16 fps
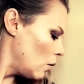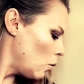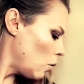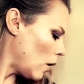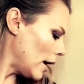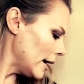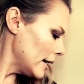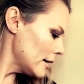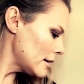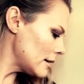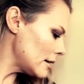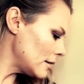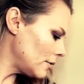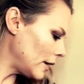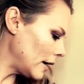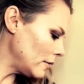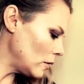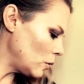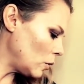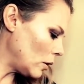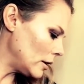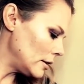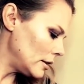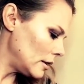why is this Five of
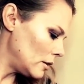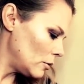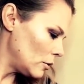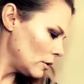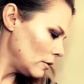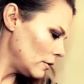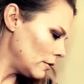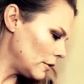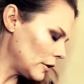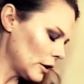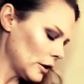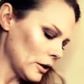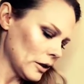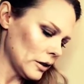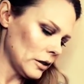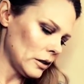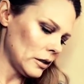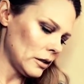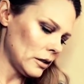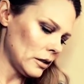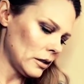Wands in reverse?